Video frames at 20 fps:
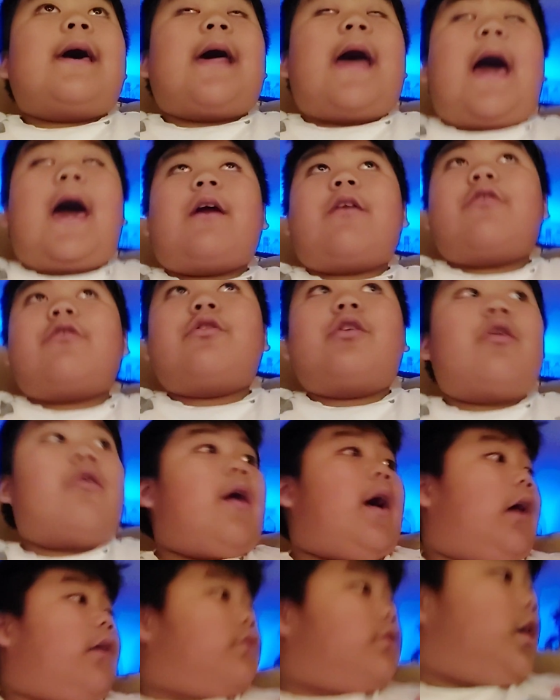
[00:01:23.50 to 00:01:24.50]
I don't know
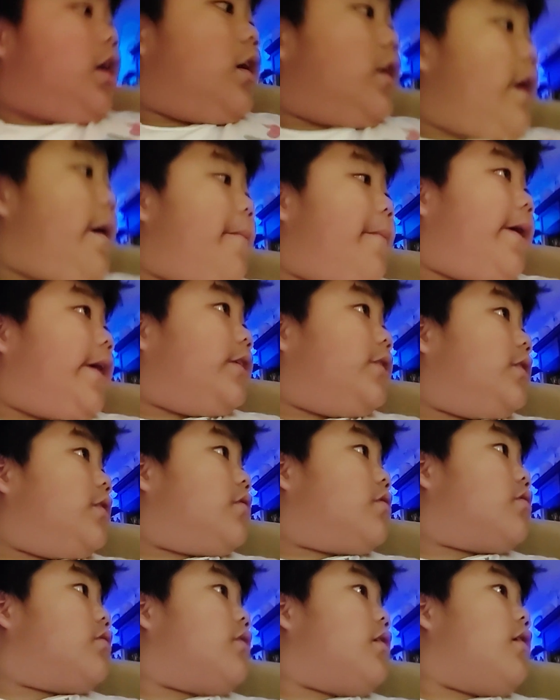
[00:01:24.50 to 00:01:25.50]
how long I made
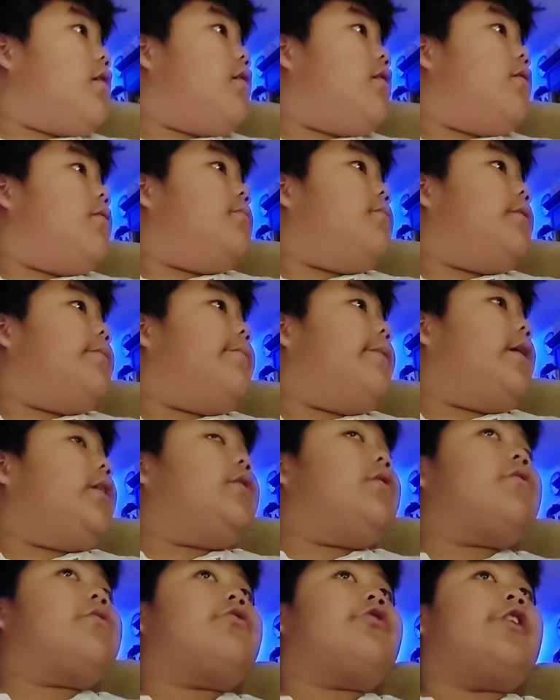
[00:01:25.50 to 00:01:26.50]
this. Um, I
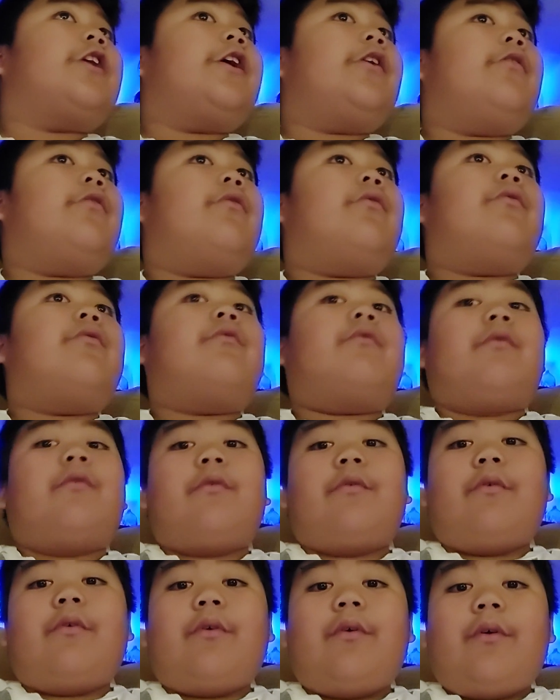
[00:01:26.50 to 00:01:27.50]
made this channel.
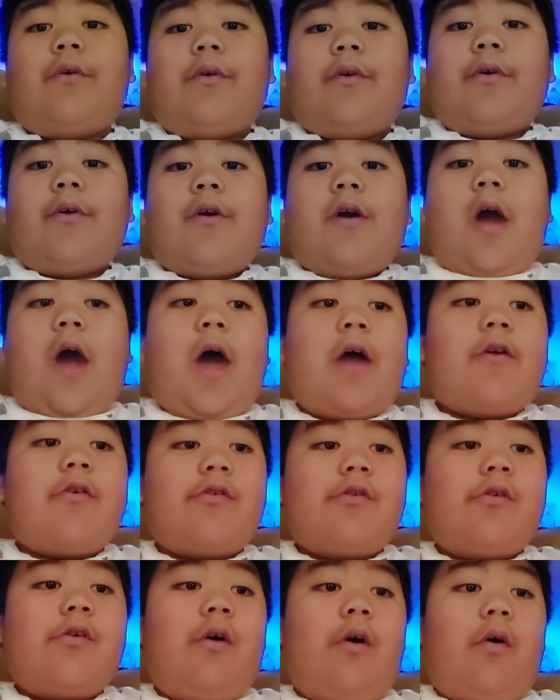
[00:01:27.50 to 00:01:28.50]
I
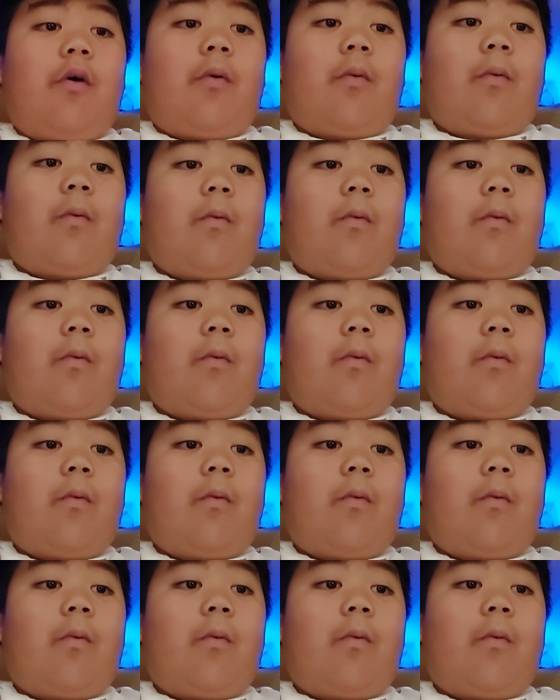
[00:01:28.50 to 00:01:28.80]
don't know.